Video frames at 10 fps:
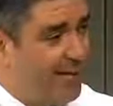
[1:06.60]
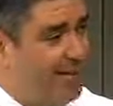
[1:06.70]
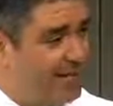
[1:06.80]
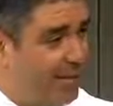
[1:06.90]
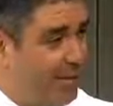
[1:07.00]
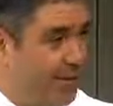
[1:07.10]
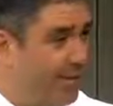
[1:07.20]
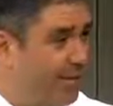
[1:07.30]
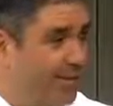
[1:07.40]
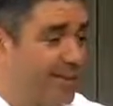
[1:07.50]
And that's the ulnar
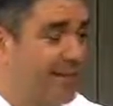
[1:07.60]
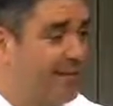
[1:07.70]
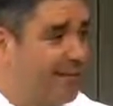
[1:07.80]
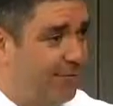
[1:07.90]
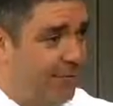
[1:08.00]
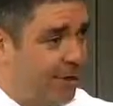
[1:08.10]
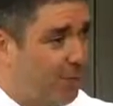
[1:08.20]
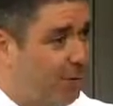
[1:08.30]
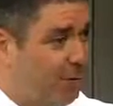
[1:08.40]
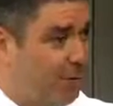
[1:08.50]
nerve, and it doesn't even
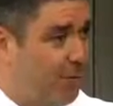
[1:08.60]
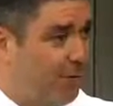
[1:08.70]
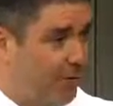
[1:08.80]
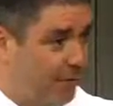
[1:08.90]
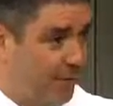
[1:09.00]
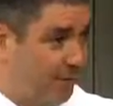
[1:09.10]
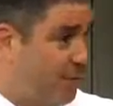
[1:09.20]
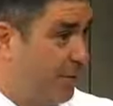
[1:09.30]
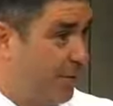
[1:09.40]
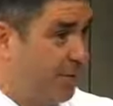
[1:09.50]
go through the
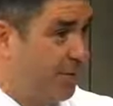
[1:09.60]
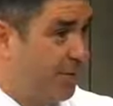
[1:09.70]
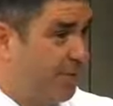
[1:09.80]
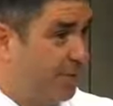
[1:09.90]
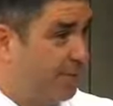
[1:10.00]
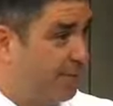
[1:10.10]
carpal tunnel.